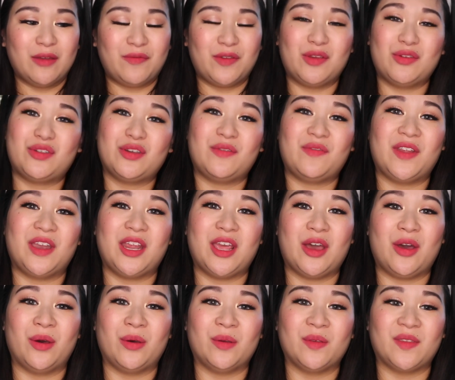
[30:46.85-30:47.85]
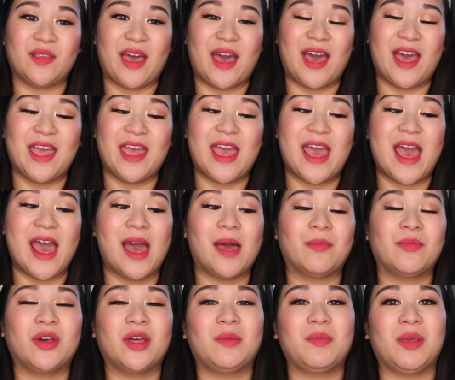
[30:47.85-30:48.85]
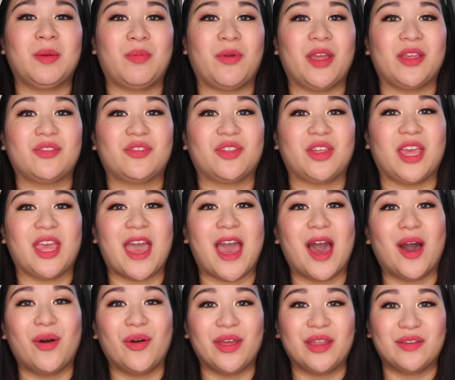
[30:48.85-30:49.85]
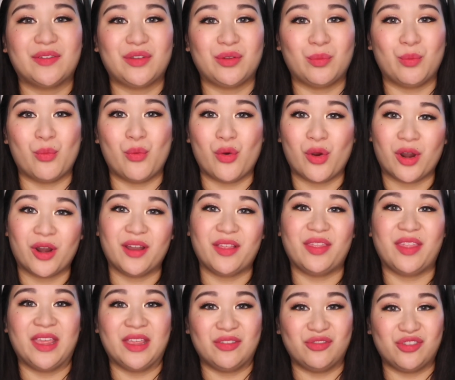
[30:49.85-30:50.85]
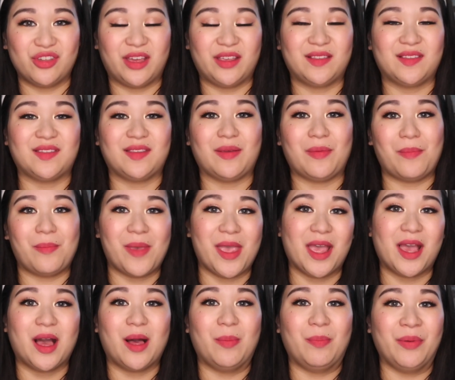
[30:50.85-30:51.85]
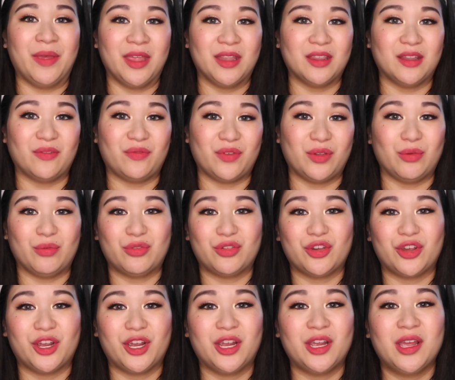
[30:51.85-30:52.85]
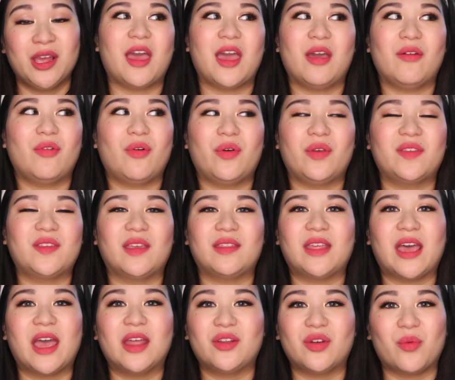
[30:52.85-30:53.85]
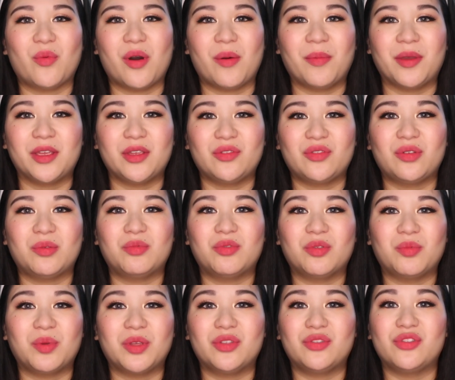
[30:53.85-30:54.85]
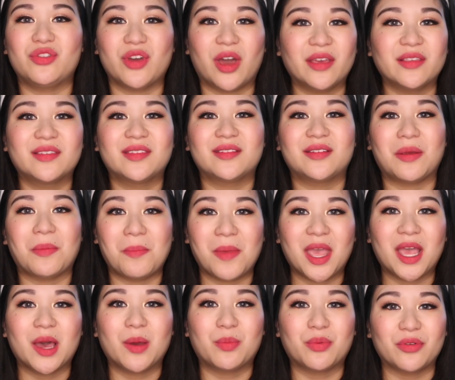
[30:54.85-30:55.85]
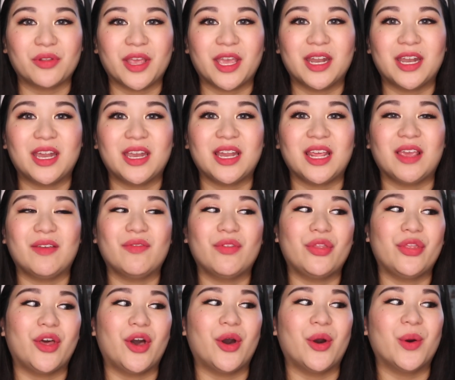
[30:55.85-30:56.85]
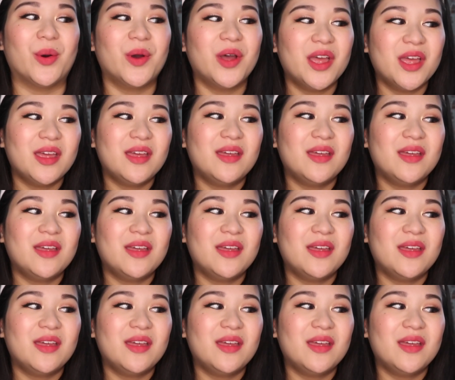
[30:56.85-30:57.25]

future videos. I am going to be branching out into more than just makeup in the future. I have always said that I don't want my YouTube to be just makeup related, even though